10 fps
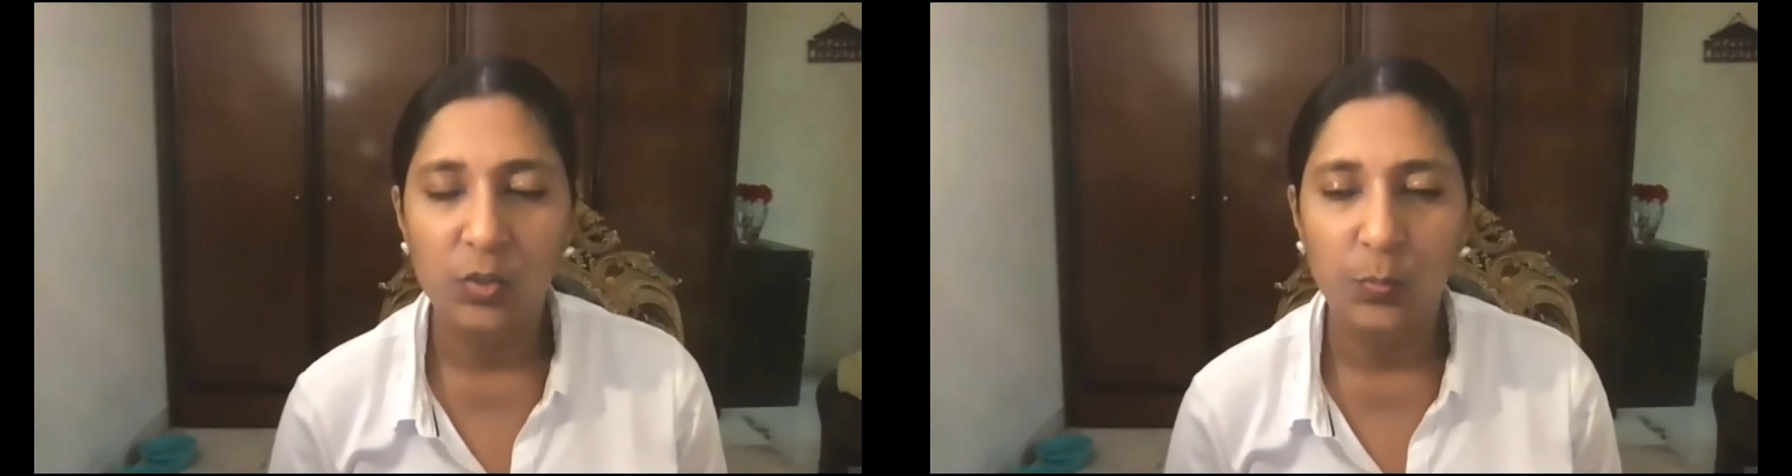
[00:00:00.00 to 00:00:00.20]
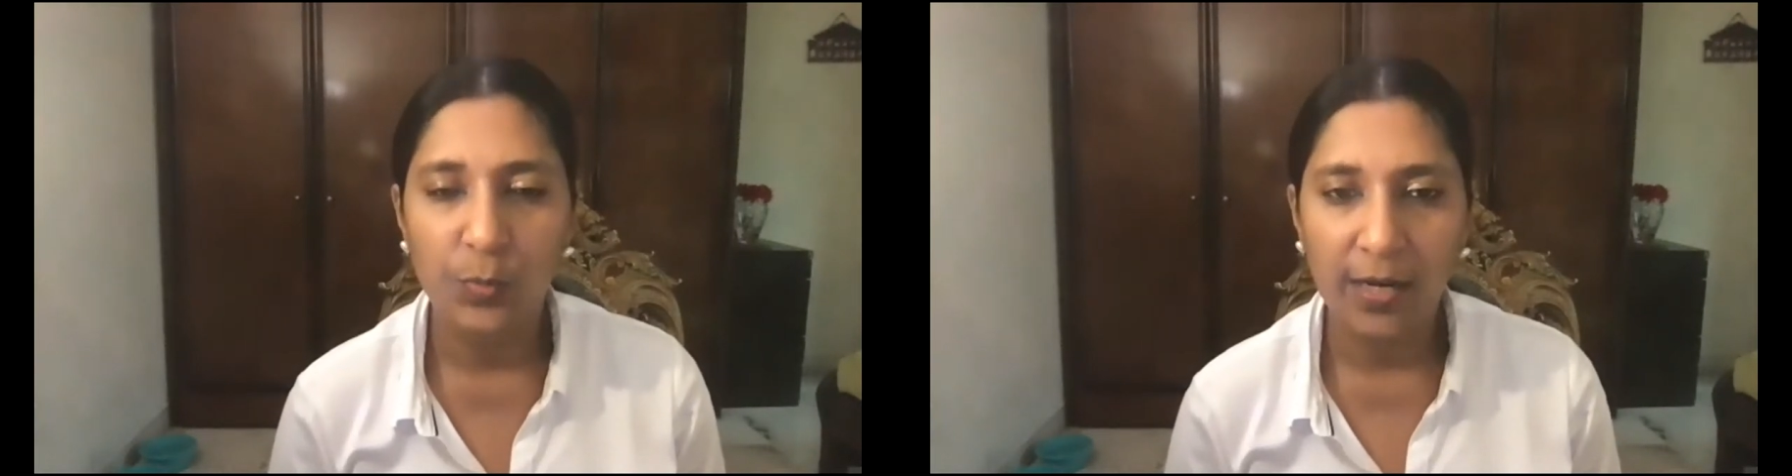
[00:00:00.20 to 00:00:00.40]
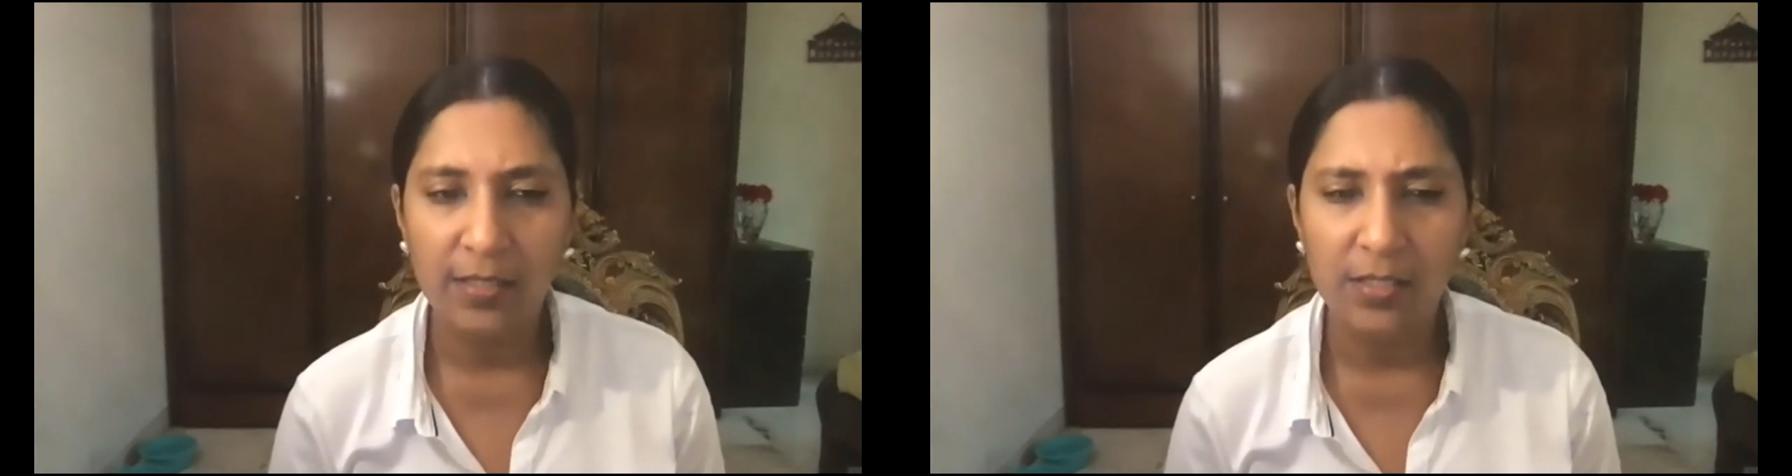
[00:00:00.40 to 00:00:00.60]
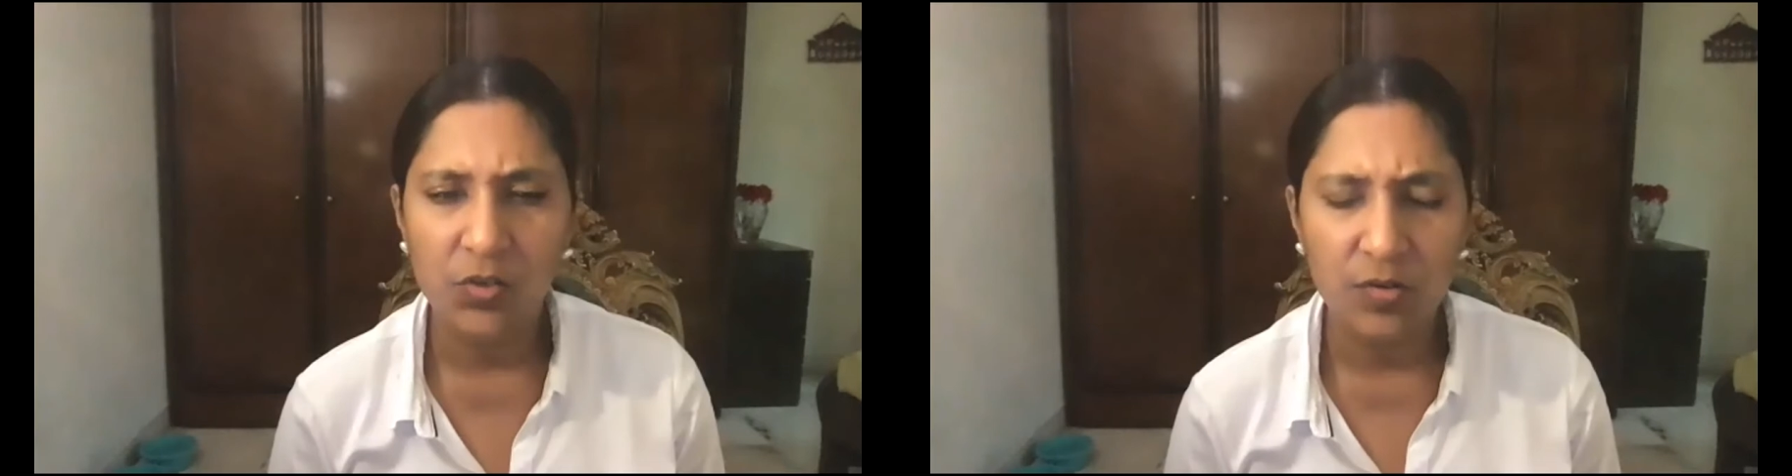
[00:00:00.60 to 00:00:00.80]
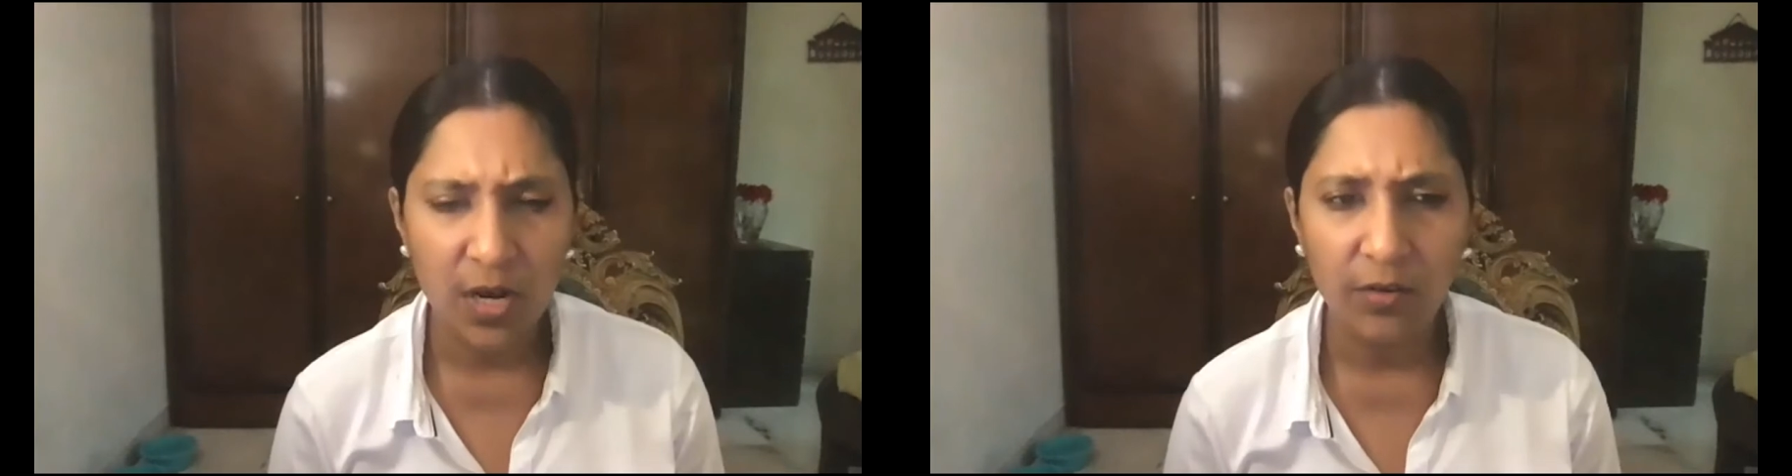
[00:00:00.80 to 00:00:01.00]
to
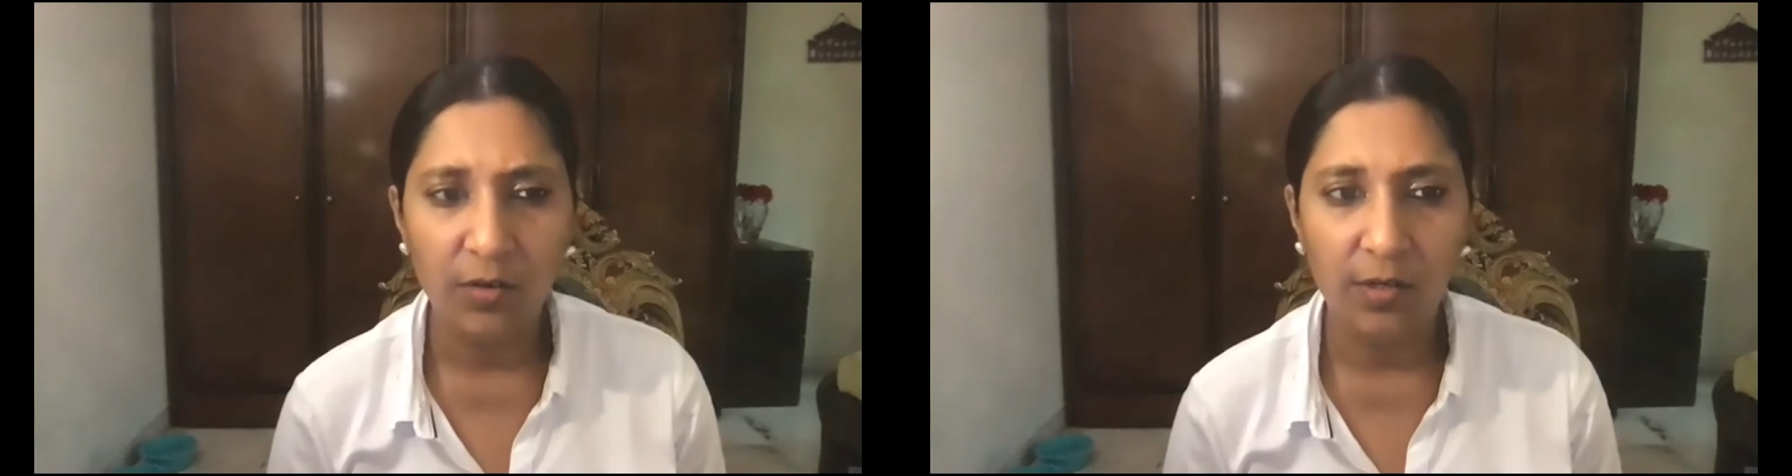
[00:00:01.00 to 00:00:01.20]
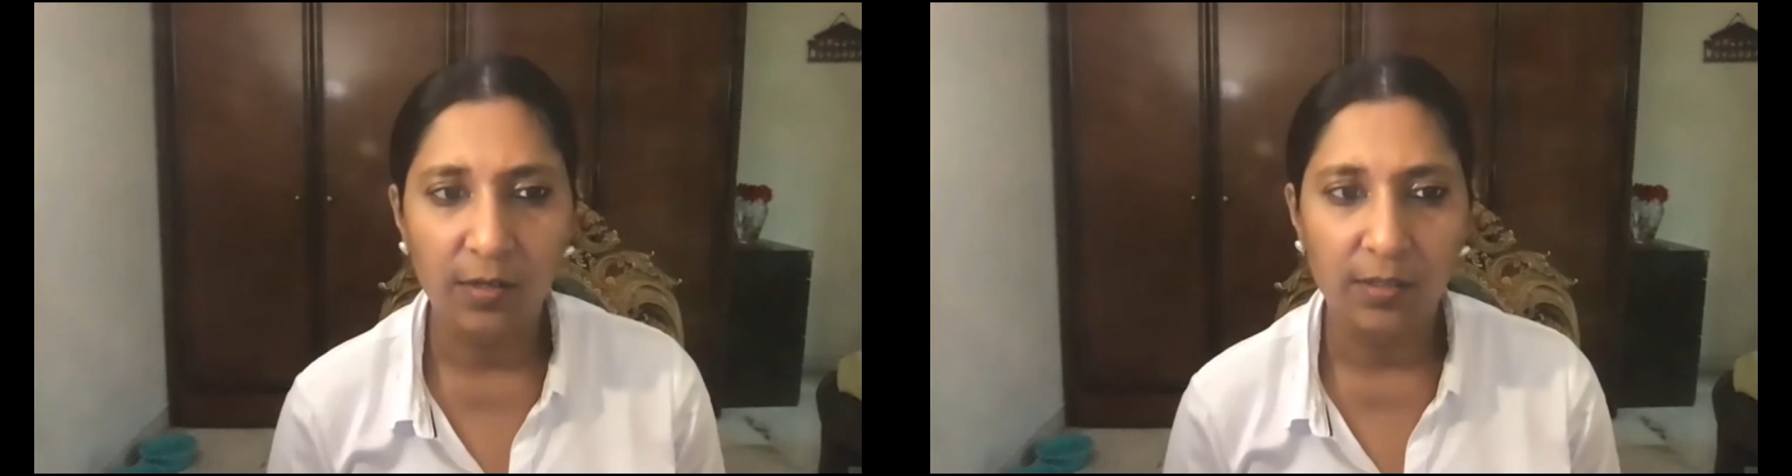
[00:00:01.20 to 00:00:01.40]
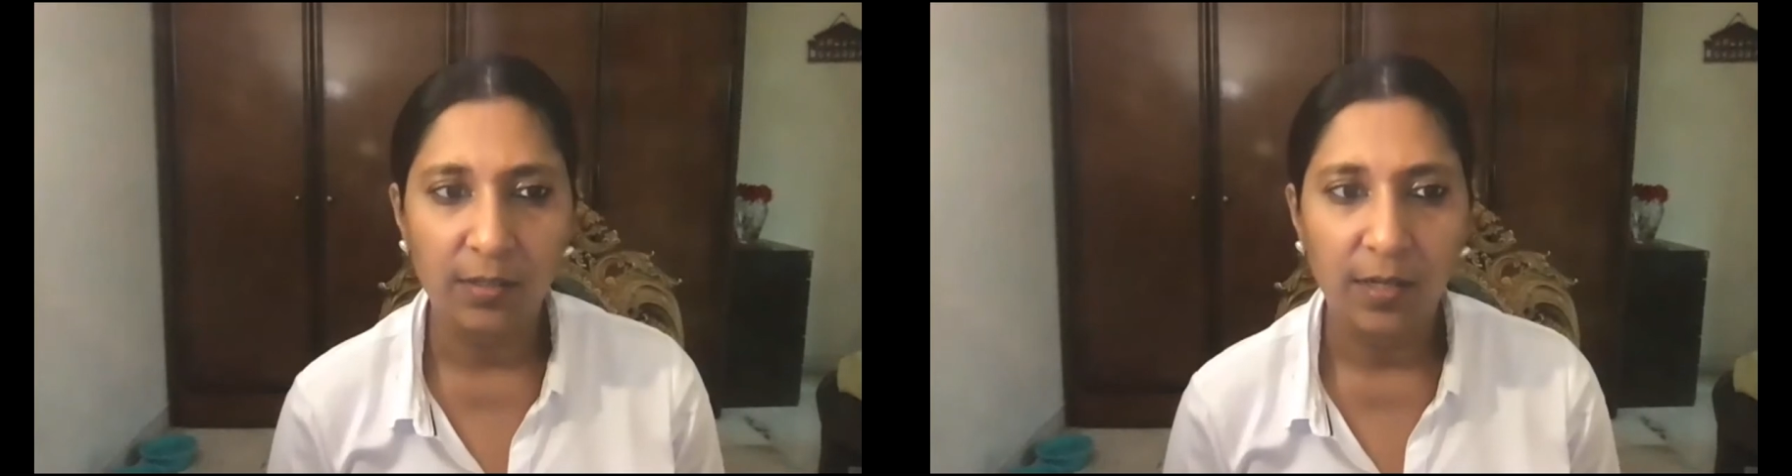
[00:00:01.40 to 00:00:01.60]
practice regularly.